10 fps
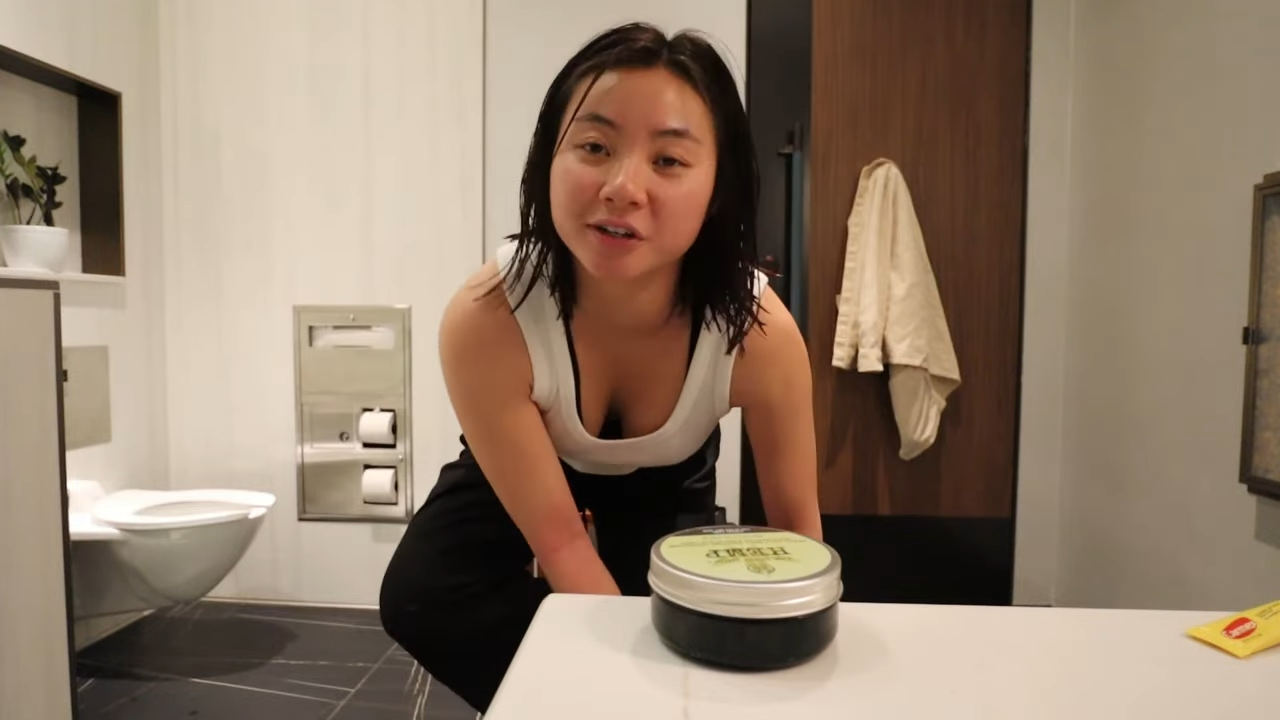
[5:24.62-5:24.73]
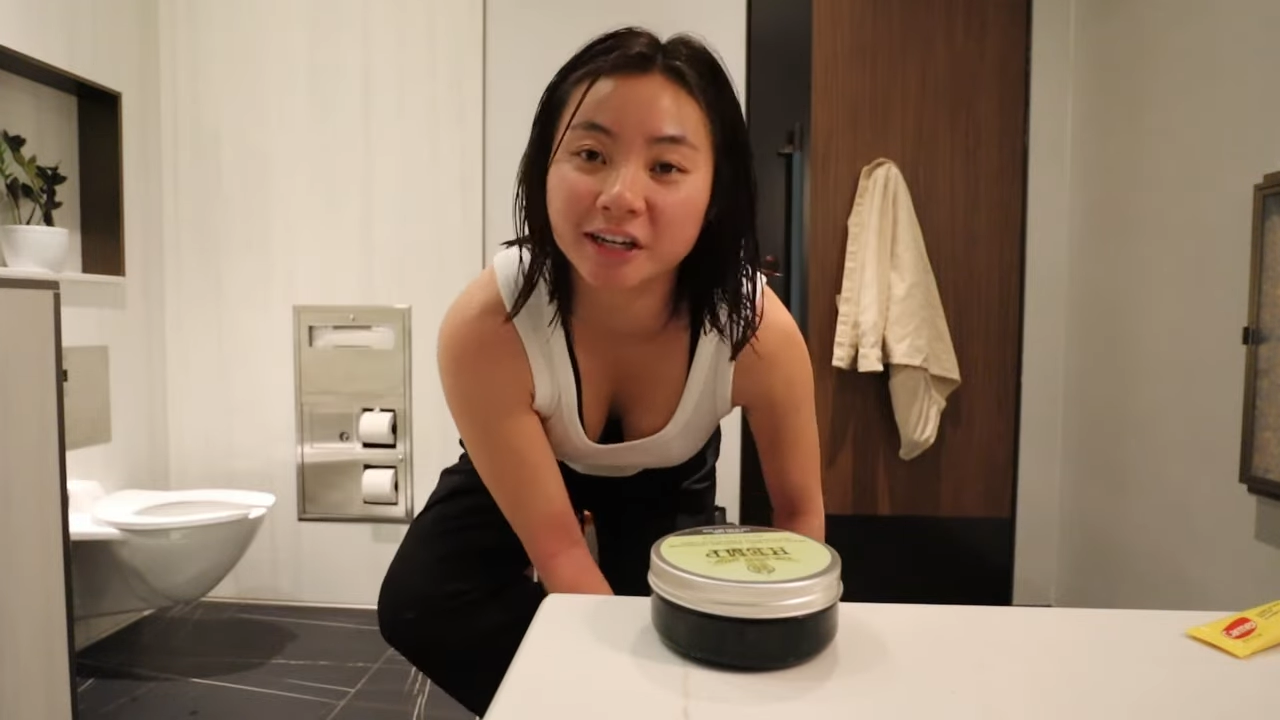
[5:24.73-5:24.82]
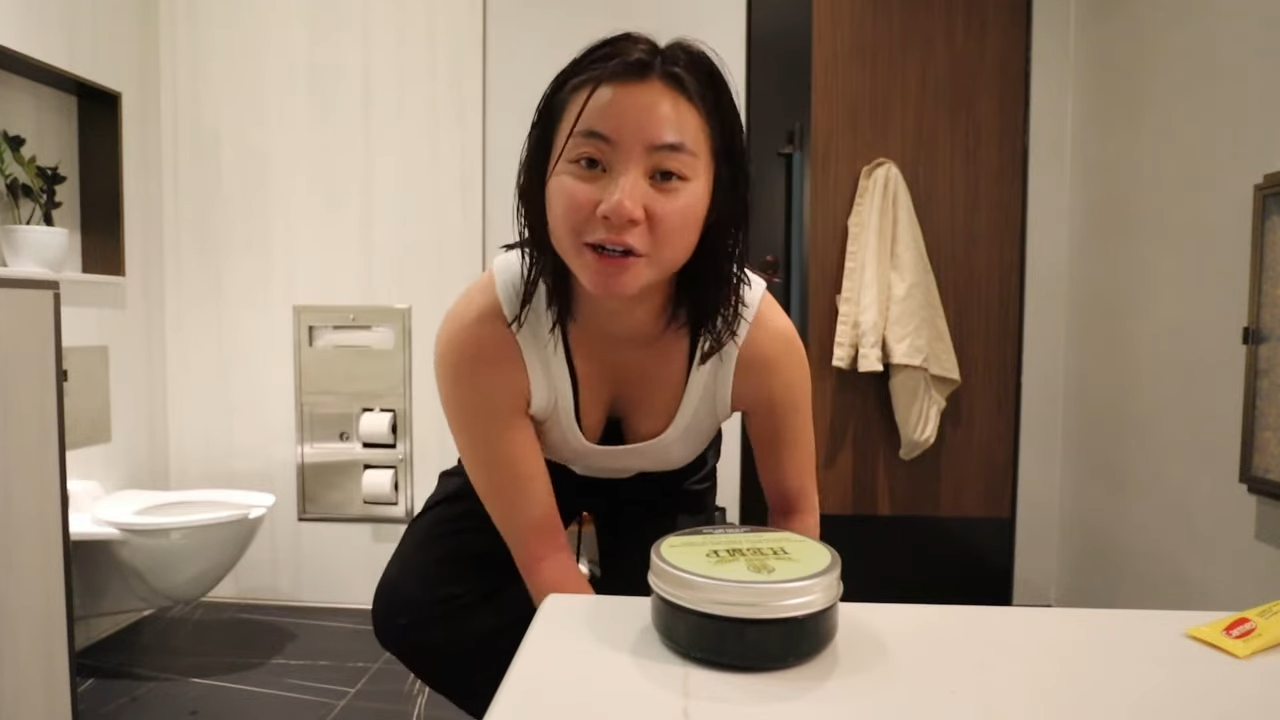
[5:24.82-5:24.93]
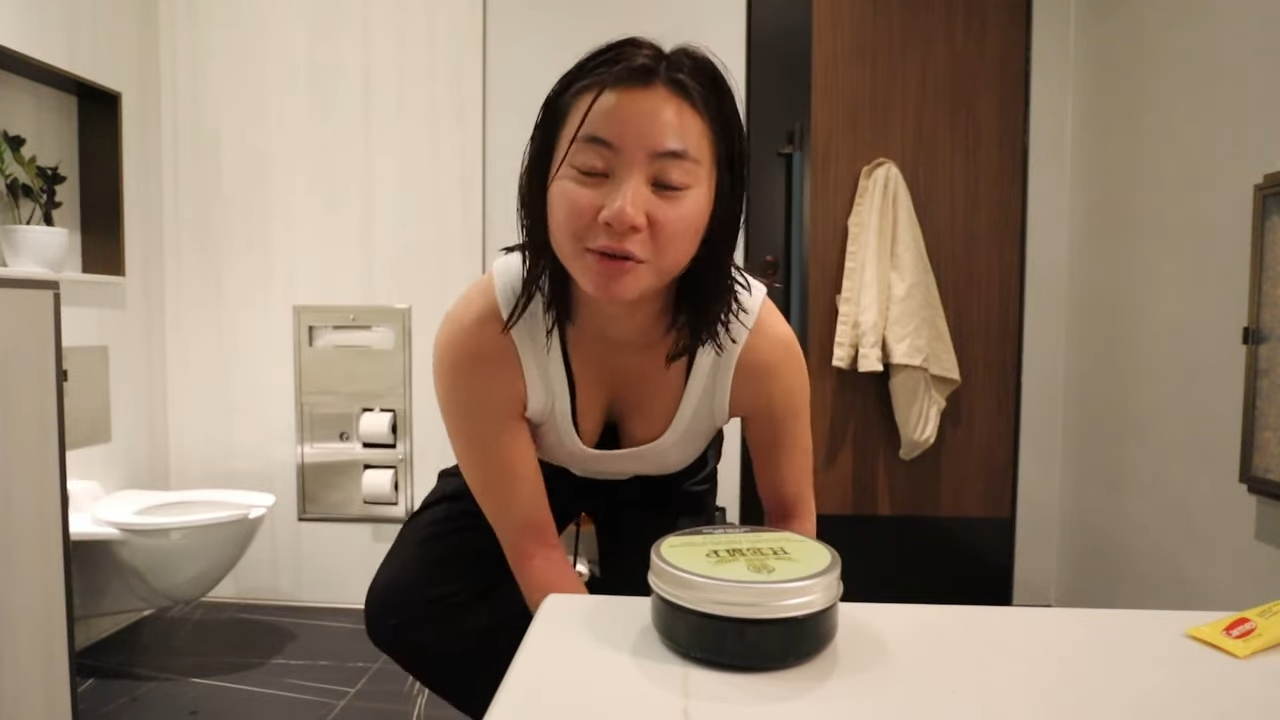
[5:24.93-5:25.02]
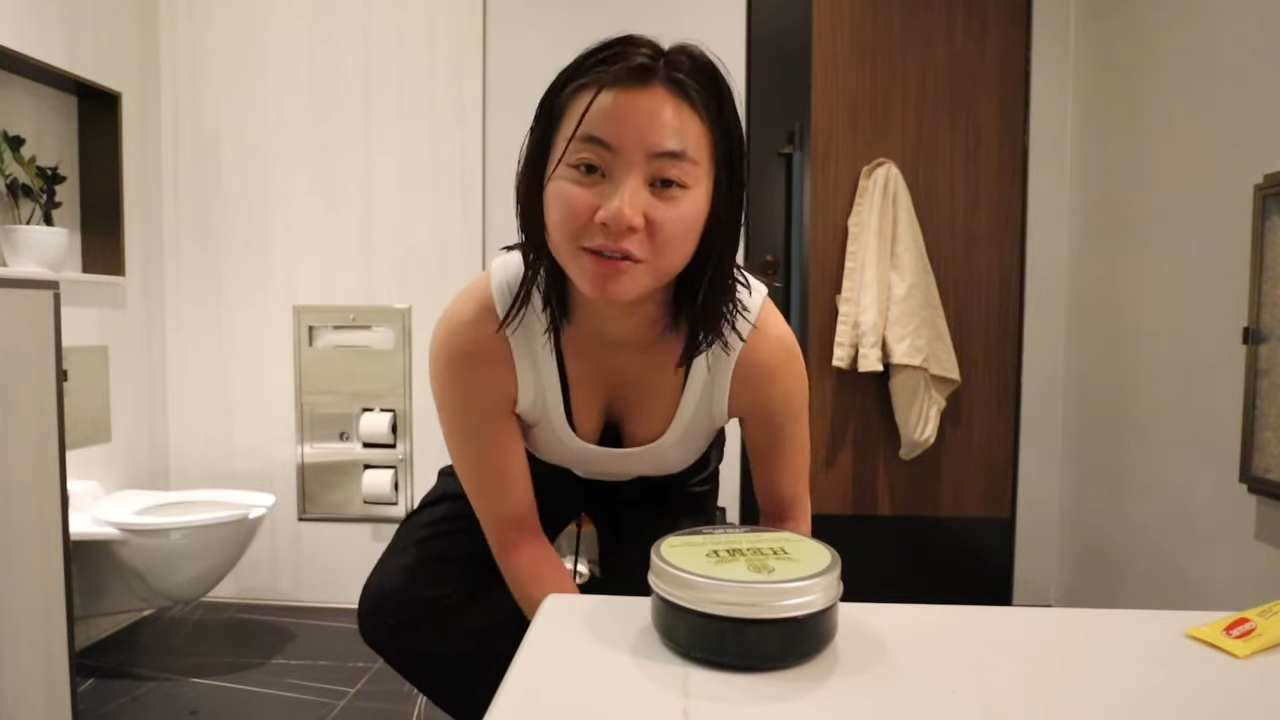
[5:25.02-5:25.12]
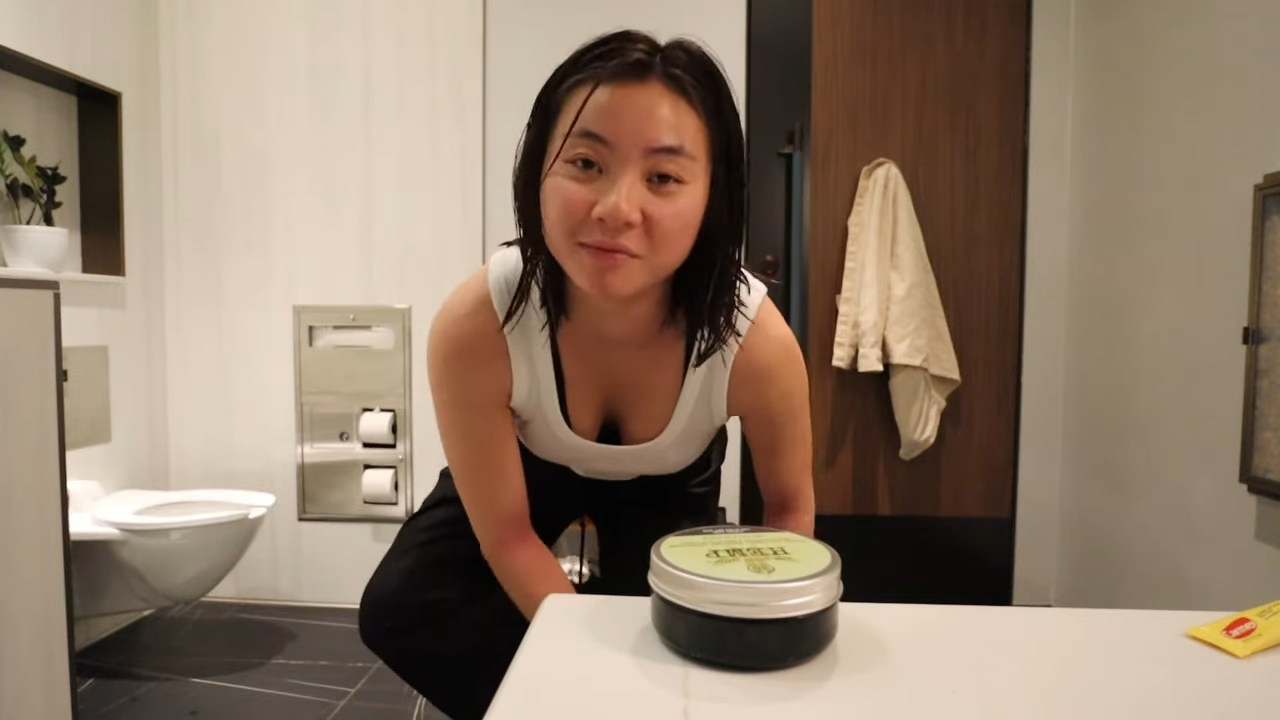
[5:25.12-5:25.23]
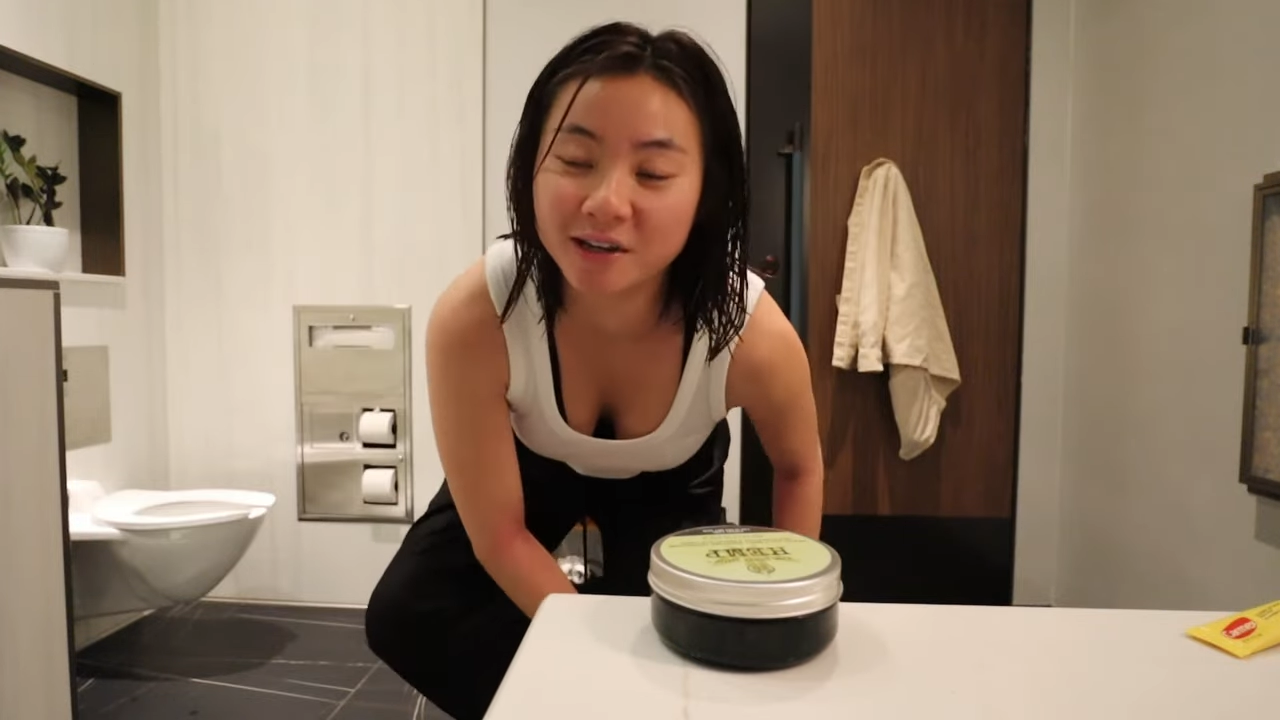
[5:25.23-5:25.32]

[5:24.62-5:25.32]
are here with